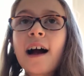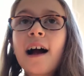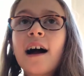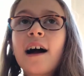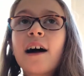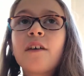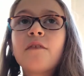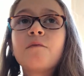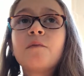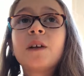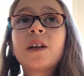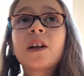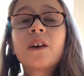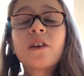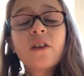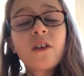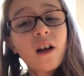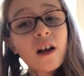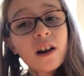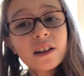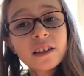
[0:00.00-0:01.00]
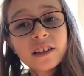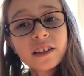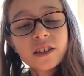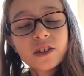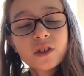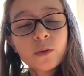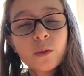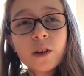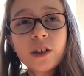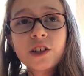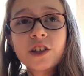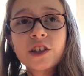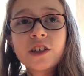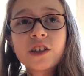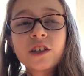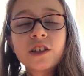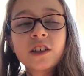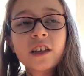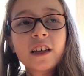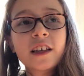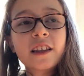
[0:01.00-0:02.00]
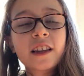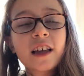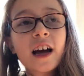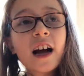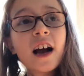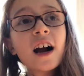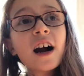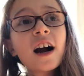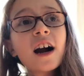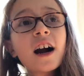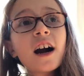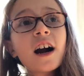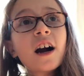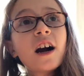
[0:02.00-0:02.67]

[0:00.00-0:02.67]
have been in a lot of situations like that.